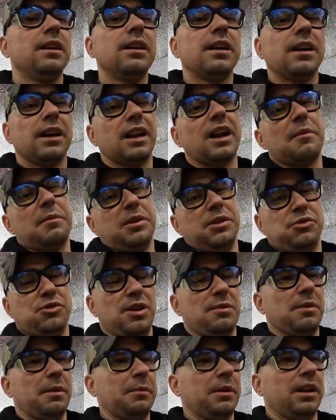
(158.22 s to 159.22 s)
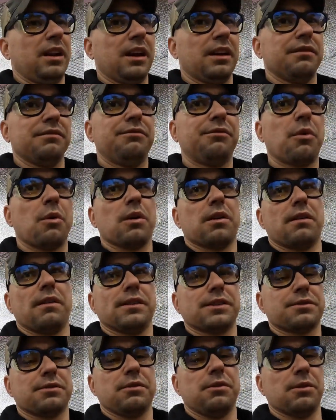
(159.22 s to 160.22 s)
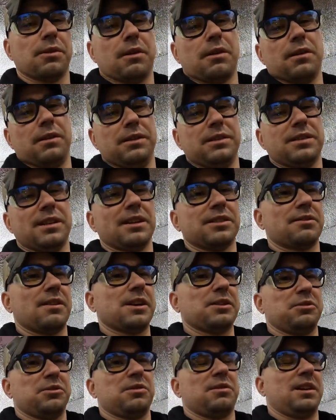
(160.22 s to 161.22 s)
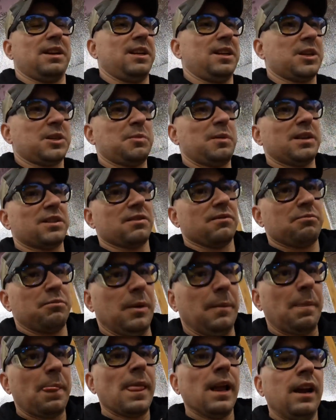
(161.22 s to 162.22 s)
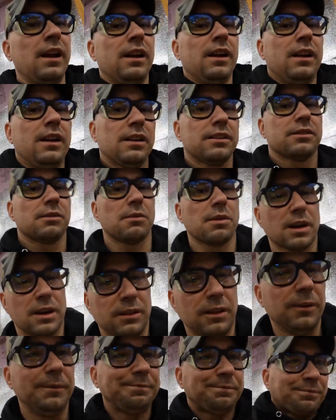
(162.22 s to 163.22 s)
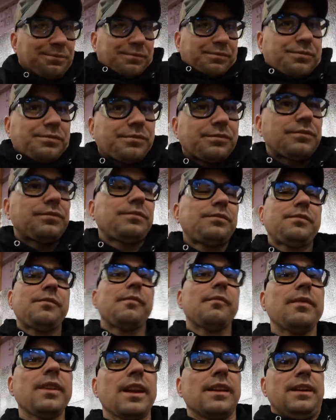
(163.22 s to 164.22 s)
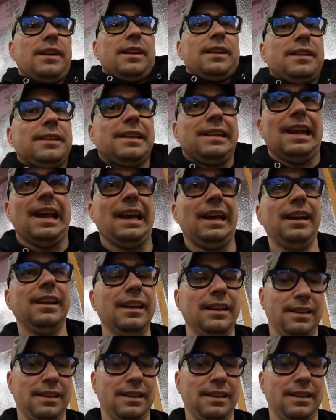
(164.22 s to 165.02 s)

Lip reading: And I mean cheap, I mean like $400 for the whole car. These things are actually starting to get expensive. But so what we're gonna do today